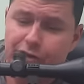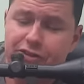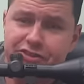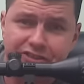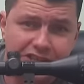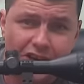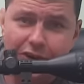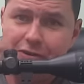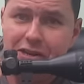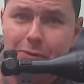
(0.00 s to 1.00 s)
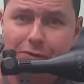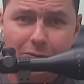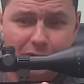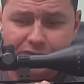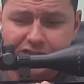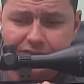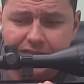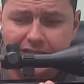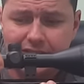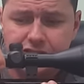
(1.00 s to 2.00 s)
got, this is the only one with a
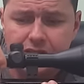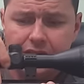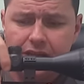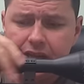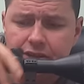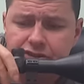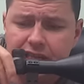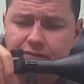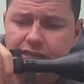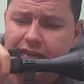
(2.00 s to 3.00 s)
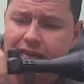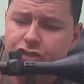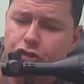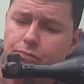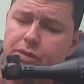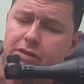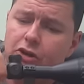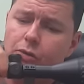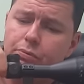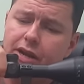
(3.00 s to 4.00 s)
safety catch. Your safety catch could
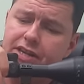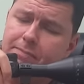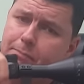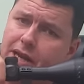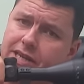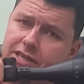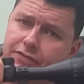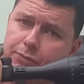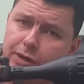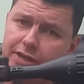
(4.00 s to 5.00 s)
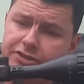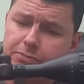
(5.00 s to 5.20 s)
be operated in many different ways.